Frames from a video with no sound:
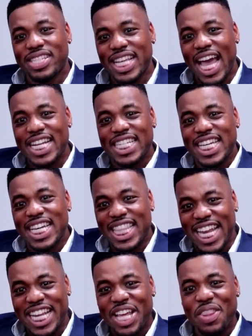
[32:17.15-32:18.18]
it's the idea
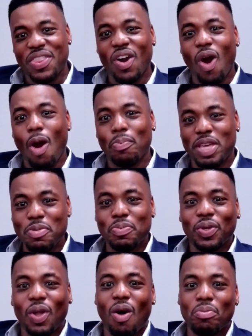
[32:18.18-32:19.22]
that there are
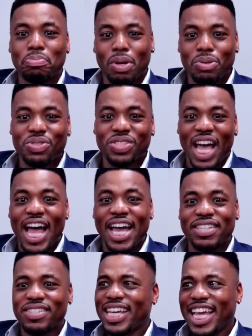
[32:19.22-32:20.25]
people on both
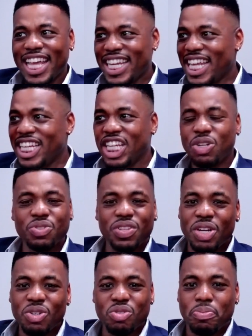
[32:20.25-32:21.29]
sides, and and here's
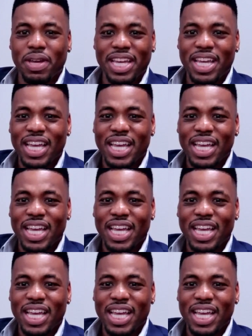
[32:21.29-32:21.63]
here's That's the